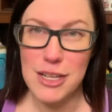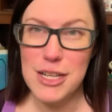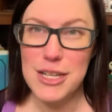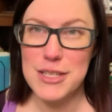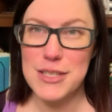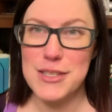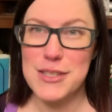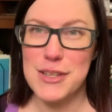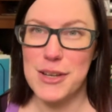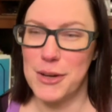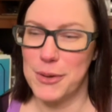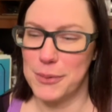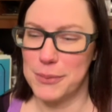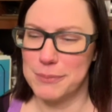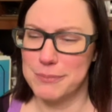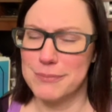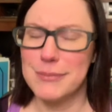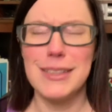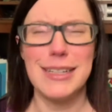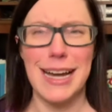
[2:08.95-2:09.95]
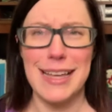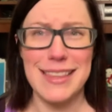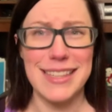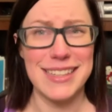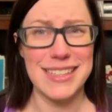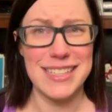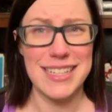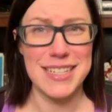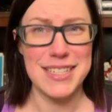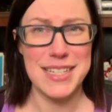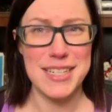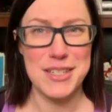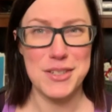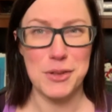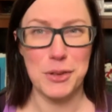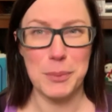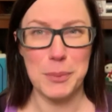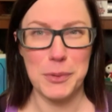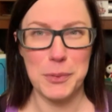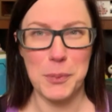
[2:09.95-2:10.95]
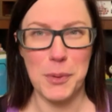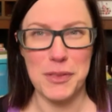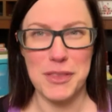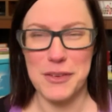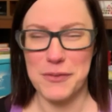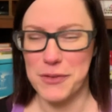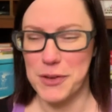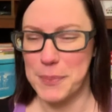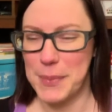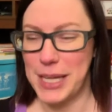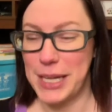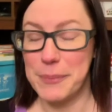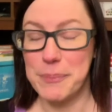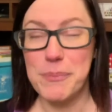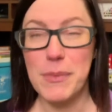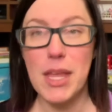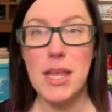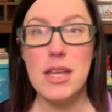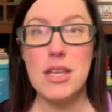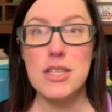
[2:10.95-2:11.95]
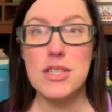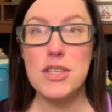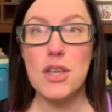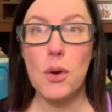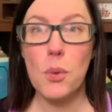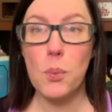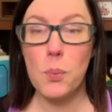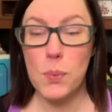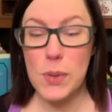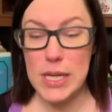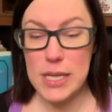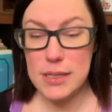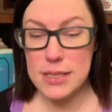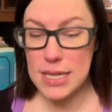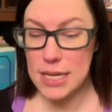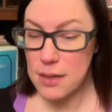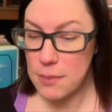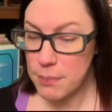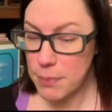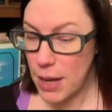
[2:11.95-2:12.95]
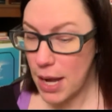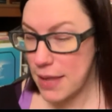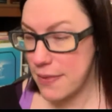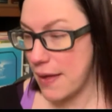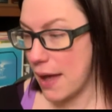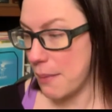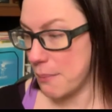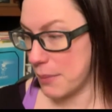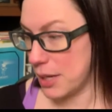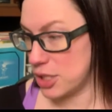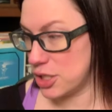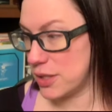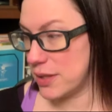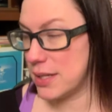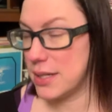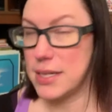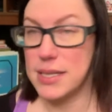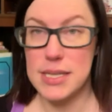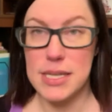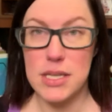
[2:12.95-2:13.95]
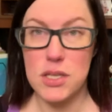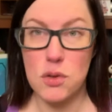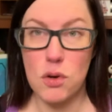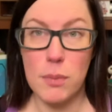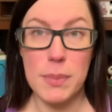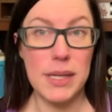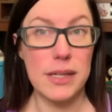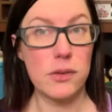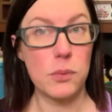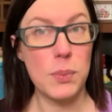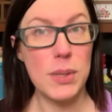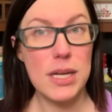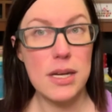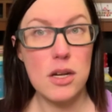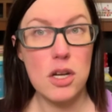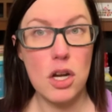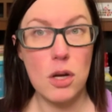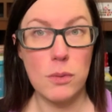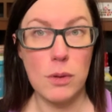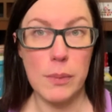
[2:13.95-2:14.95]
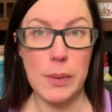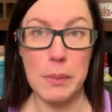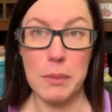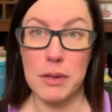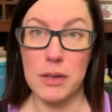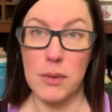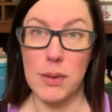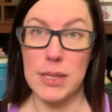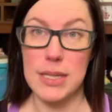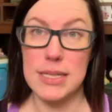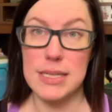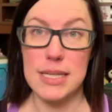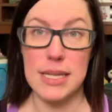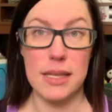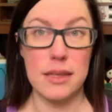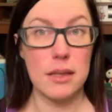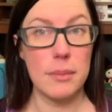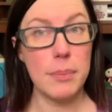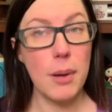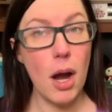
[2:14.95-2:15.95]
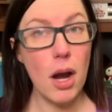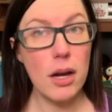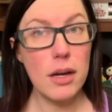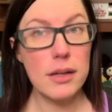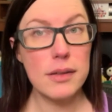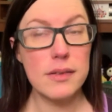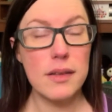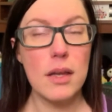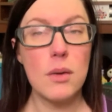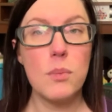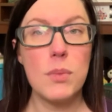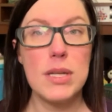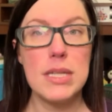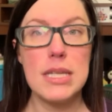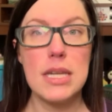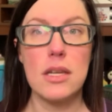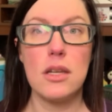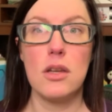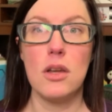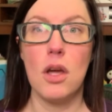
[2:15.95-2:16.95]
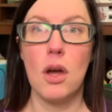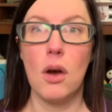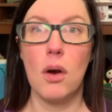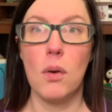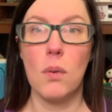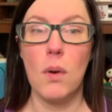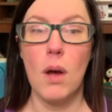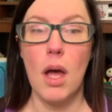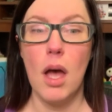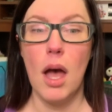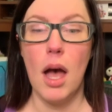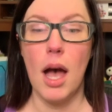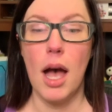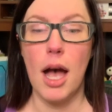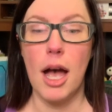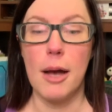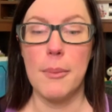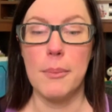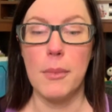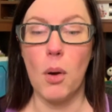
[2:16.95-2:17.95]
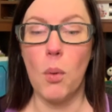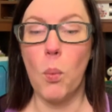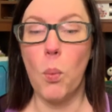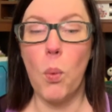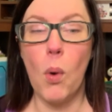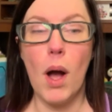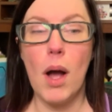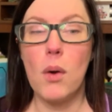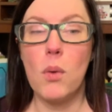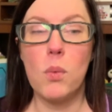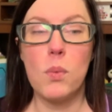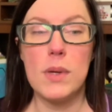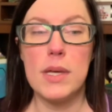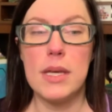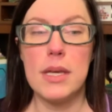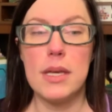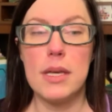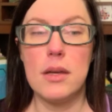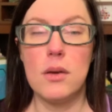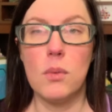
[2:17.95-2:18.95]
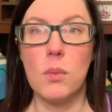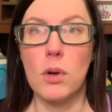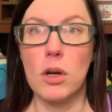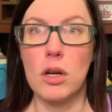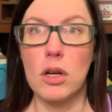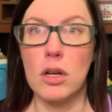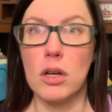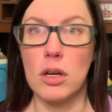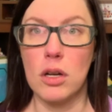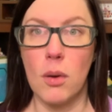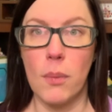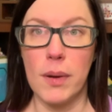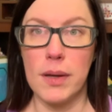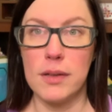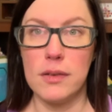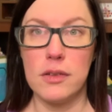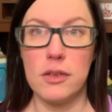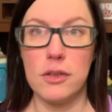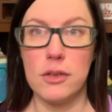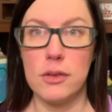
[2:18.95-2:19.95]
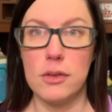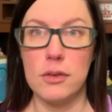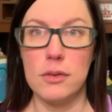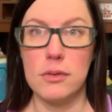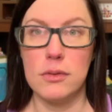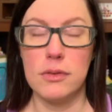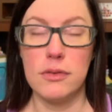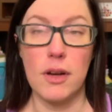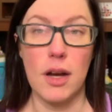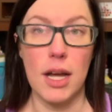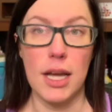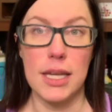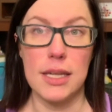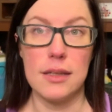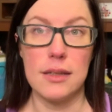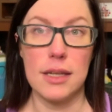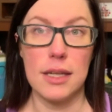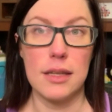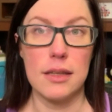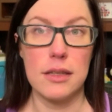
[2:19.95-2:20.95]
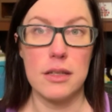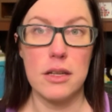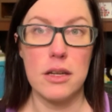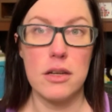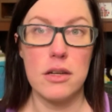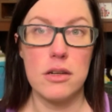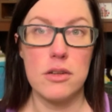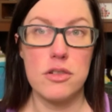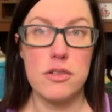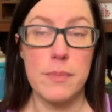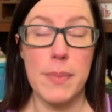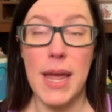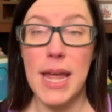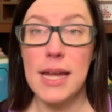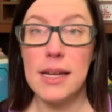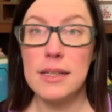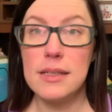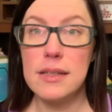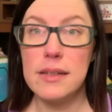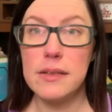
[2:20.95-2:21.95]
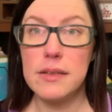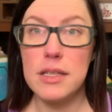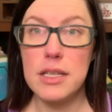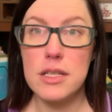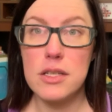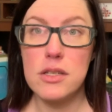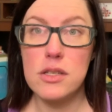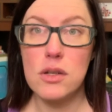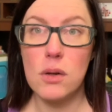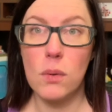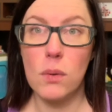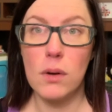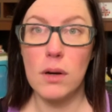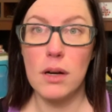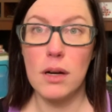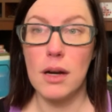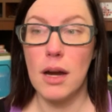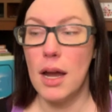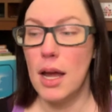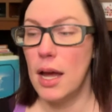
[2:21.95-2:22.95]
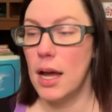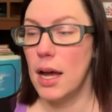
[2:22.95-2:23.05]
So I think the Disney store was worth it for me. So we didn't buy that much at the Disney store because we didn't know what we were going to see in the parks, and we didn't know what we were going to find in the Japan Disney store.